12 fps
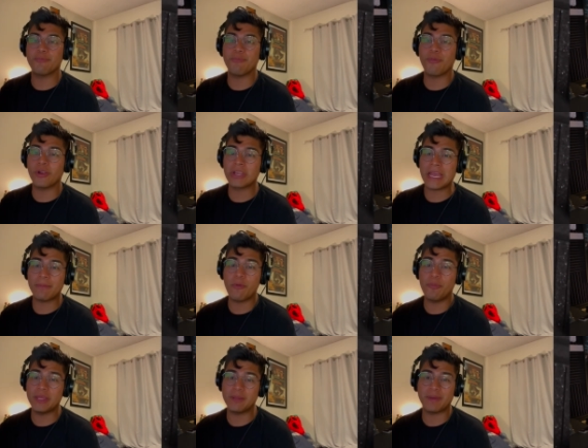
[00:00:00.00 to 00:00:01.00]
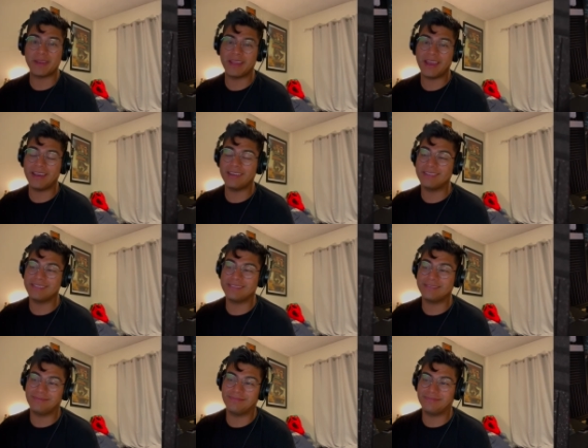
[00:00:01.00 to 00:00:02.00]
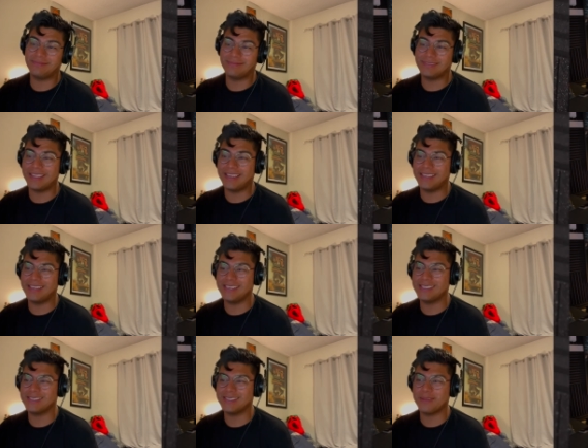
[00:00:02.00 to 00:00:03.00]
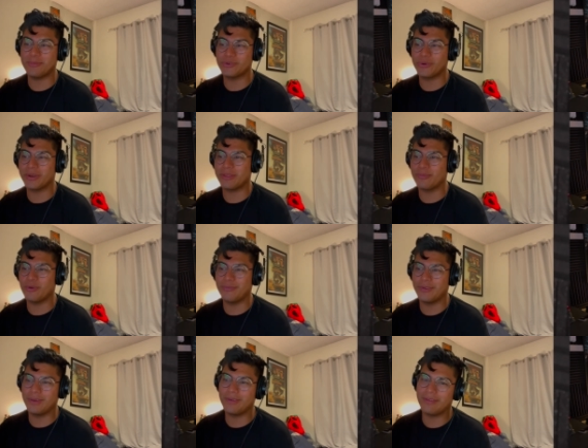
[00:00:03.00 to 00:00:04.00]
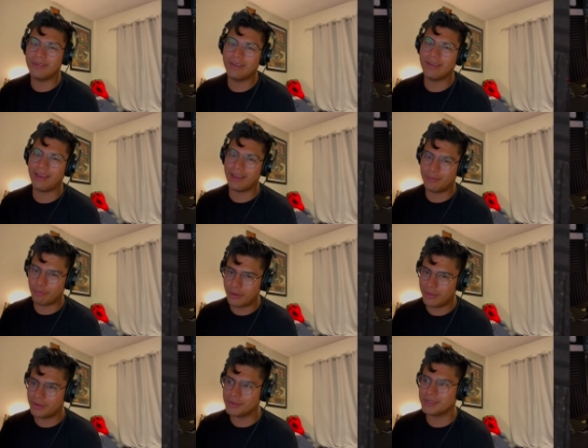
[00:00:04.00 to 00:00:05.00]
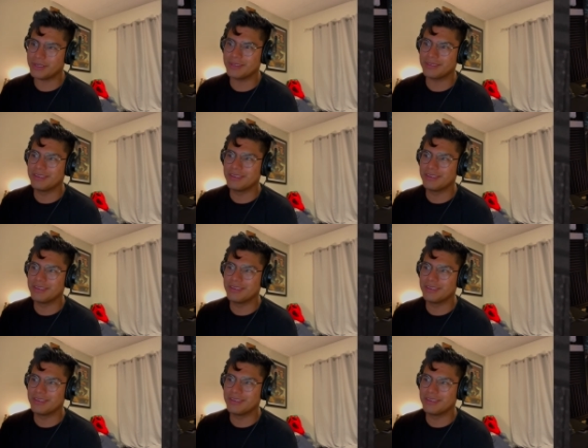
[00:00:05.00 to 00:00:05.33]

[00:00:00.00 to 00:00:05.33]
Mark Hamill played my dad and he's in the majority of the movie, I'd probably go see it.